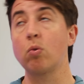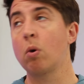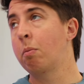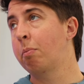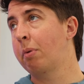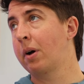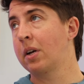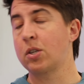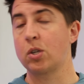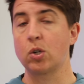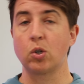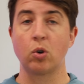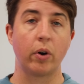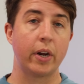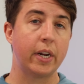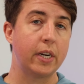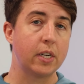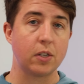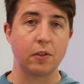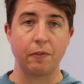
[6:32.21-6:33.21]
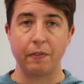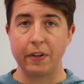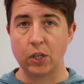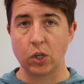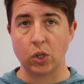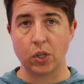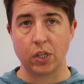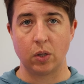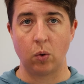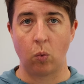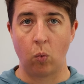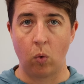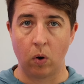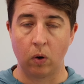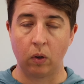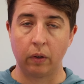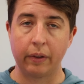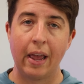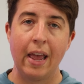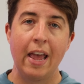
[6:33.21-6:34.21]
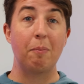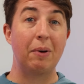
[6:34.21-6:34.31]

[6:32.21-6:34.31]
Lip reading: robust, greatest features in the world,